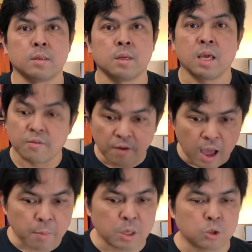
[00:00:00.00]
If
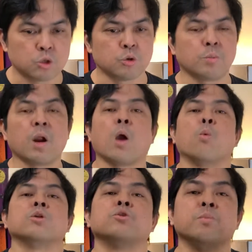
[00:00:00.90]
I'm a YouTuber, I
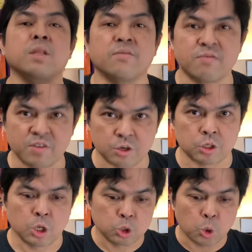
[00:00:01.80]
want to be the first
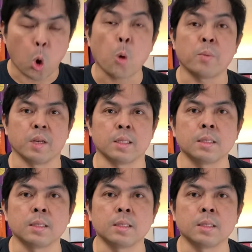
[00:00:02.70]
to open it.